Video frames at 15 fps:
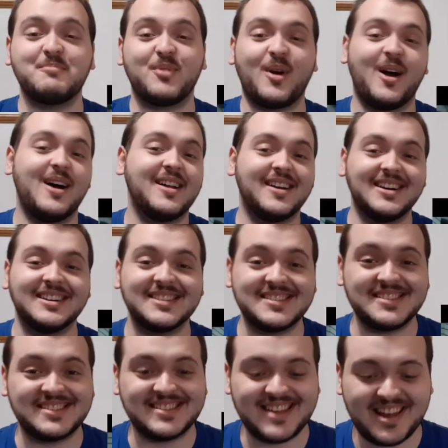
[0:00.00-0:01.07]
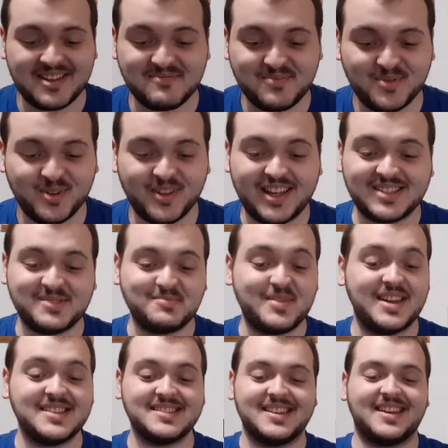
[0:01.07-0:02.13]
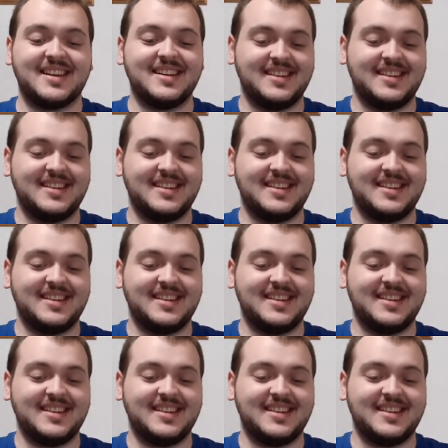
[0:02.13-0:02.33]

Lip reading: brought us Deadpool. That's amazing.